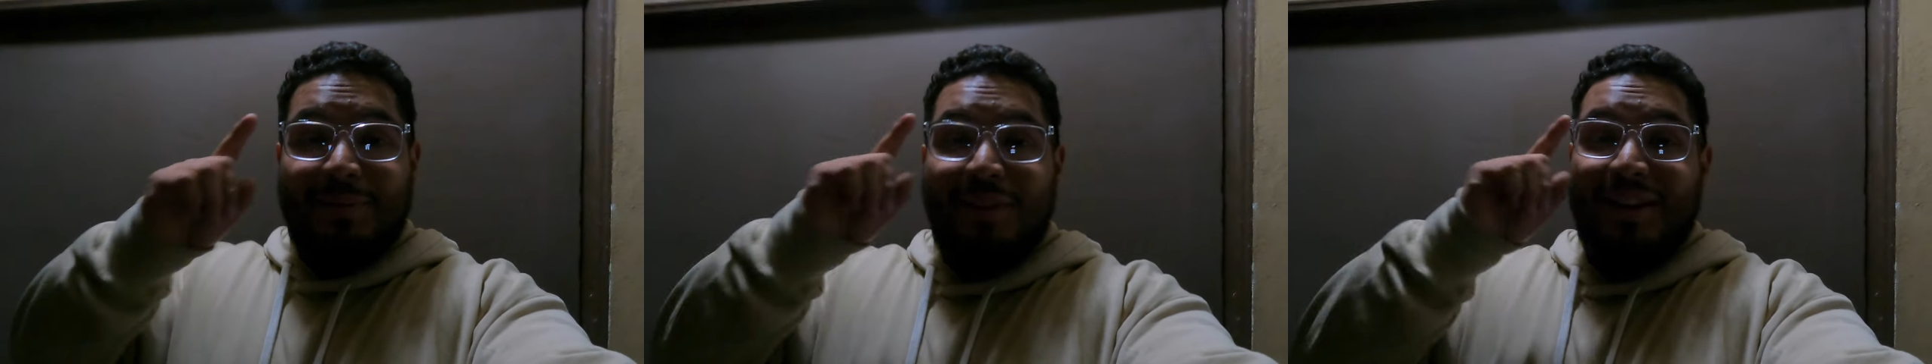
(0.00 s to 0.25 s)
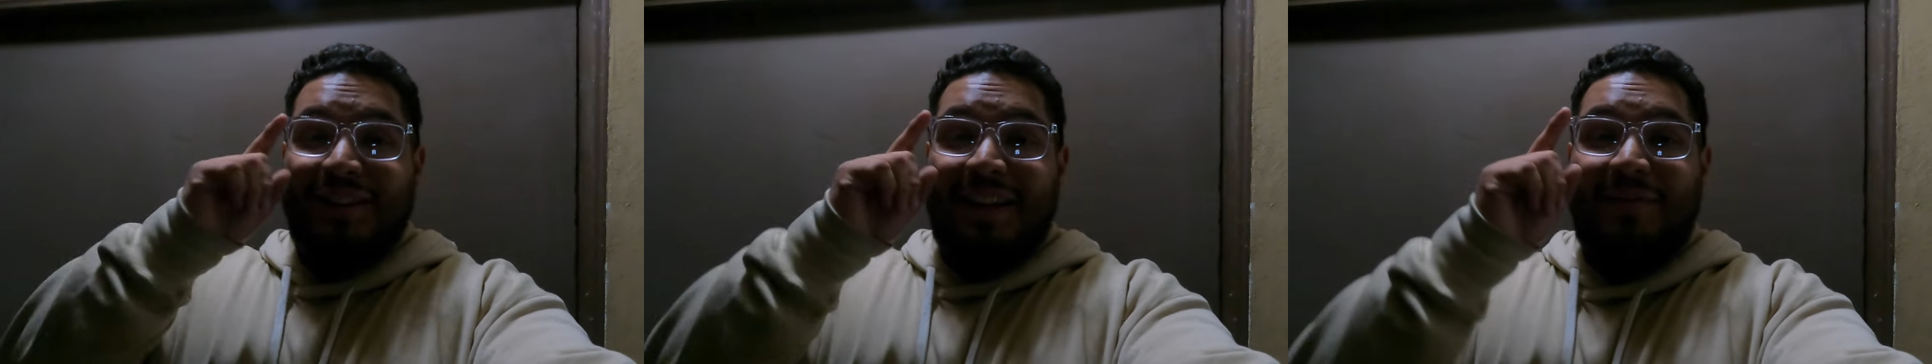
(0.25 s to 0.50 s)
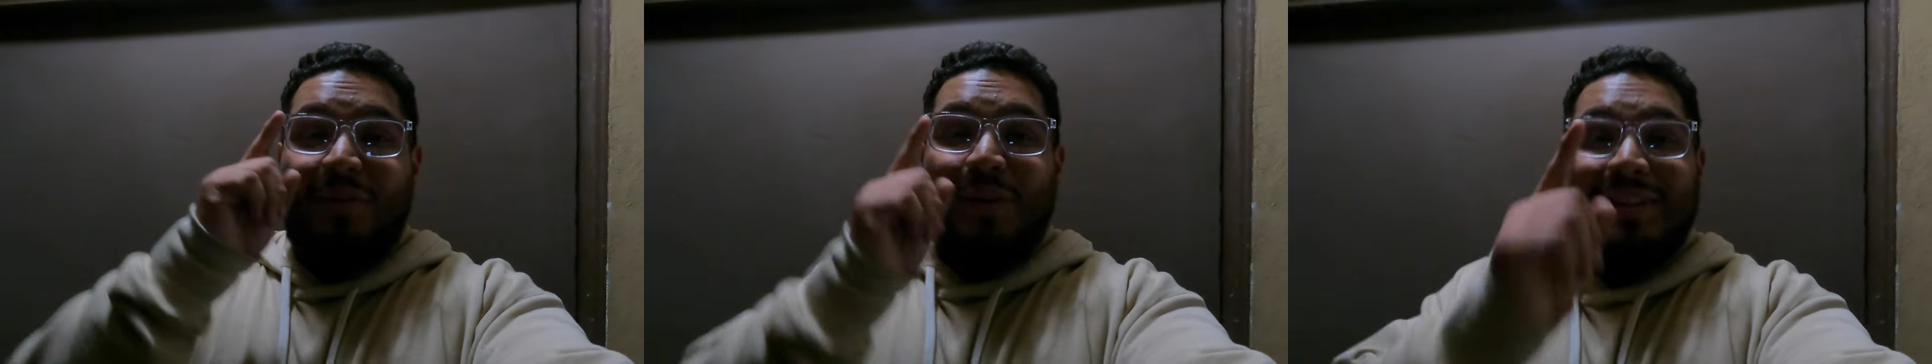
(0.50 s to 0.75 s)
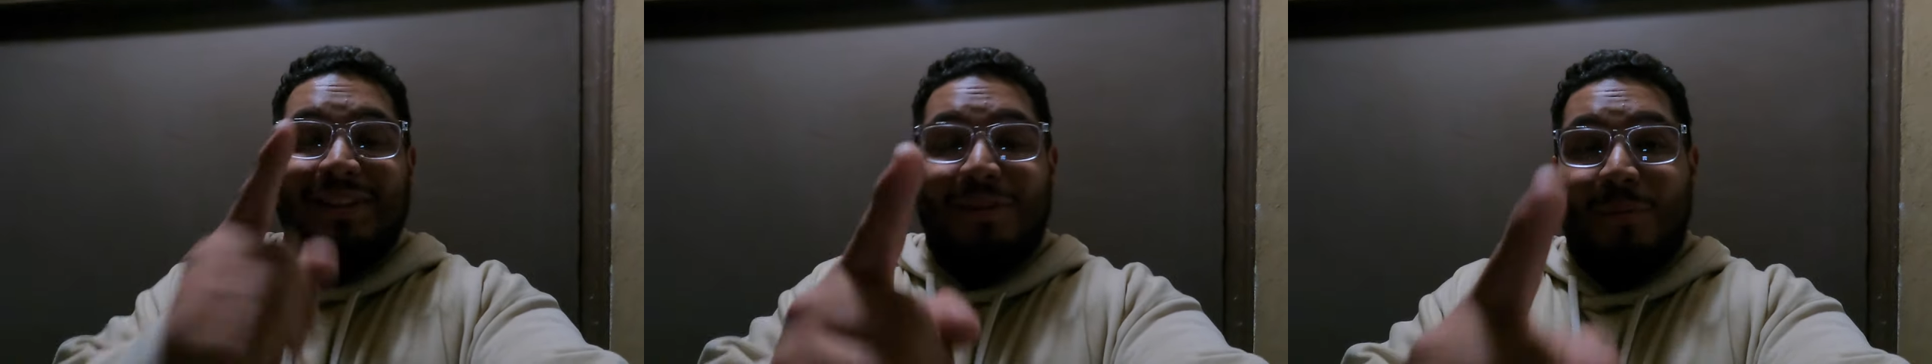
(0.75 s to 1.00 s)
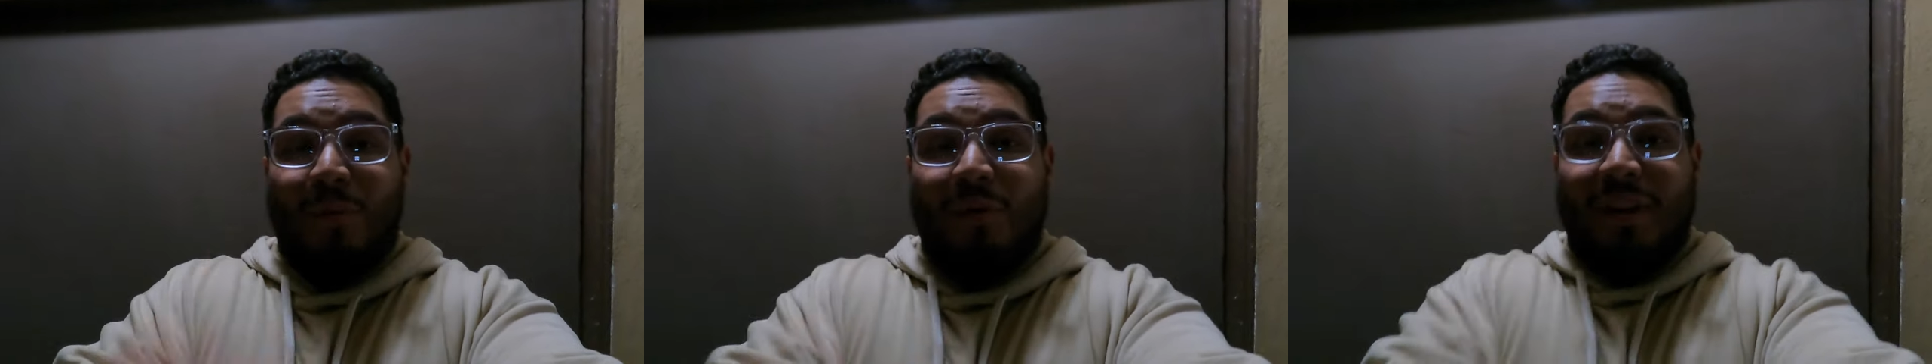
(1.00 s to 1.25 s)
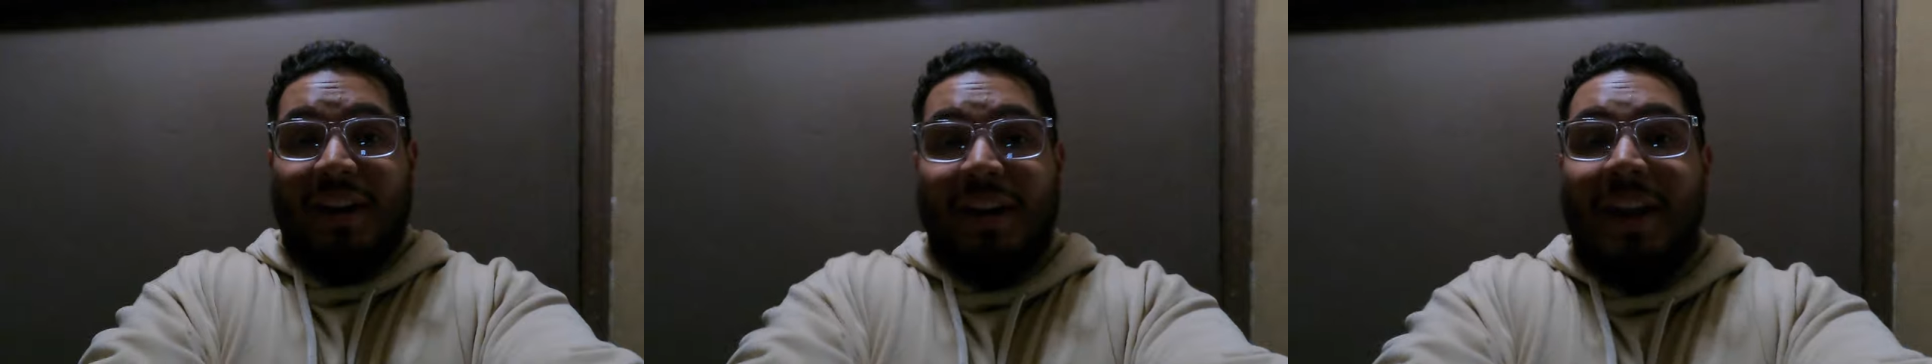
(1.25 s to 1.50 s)
But you guys are gonna have to wait till the
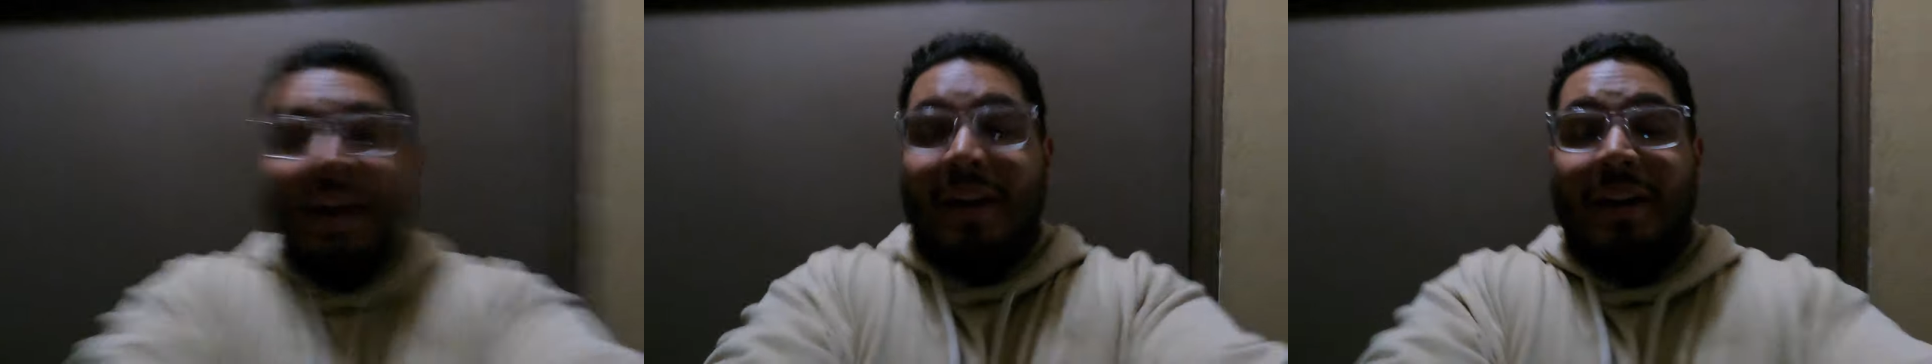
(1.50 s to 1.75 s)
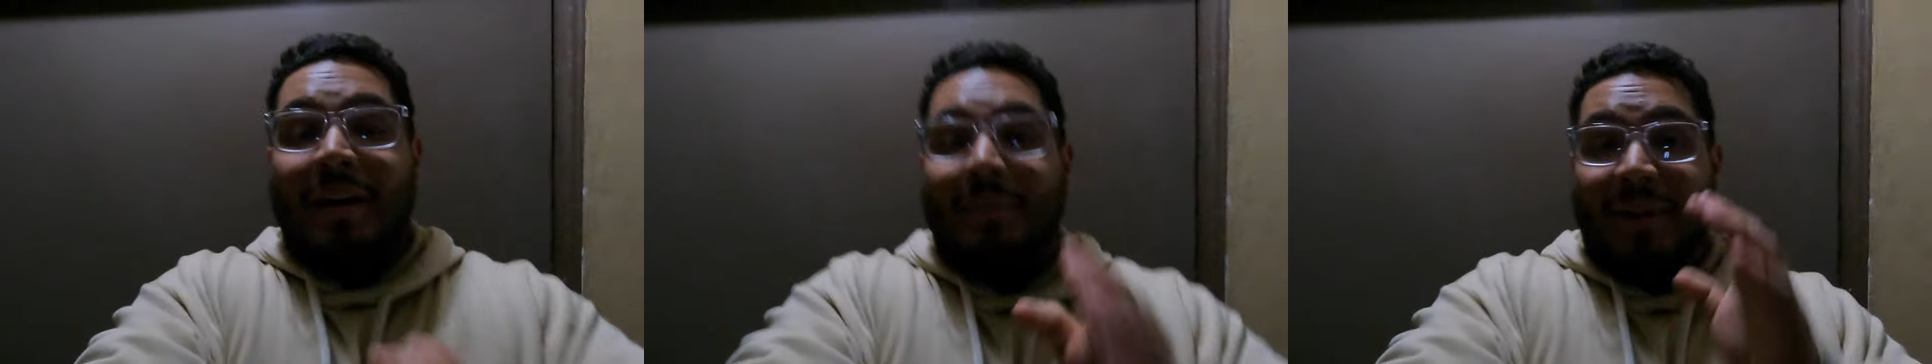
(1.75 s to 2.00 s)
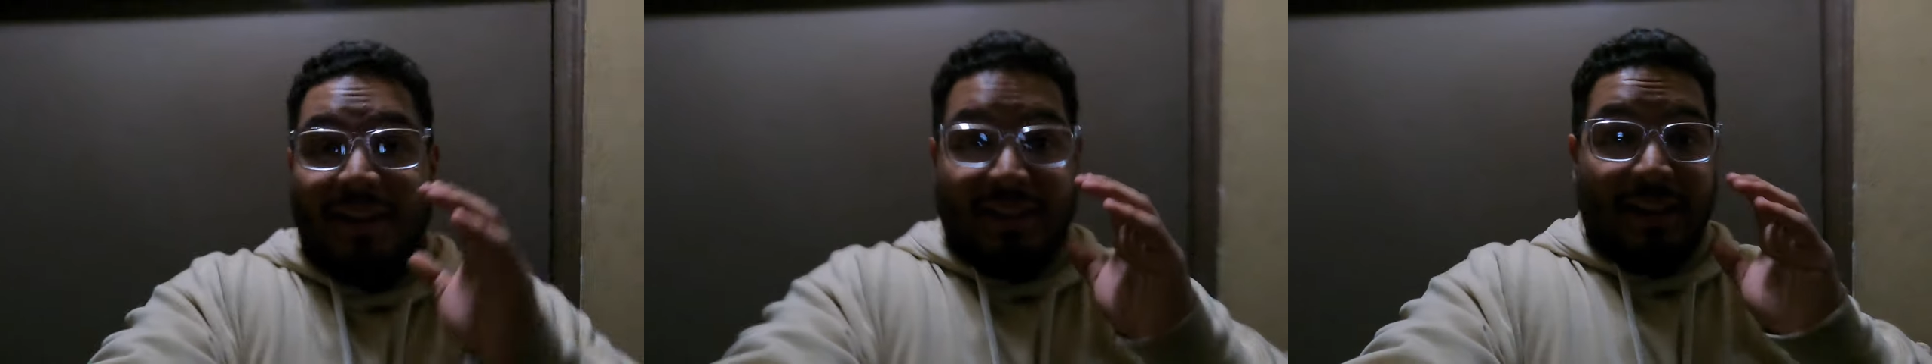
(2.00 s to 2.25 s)
morning because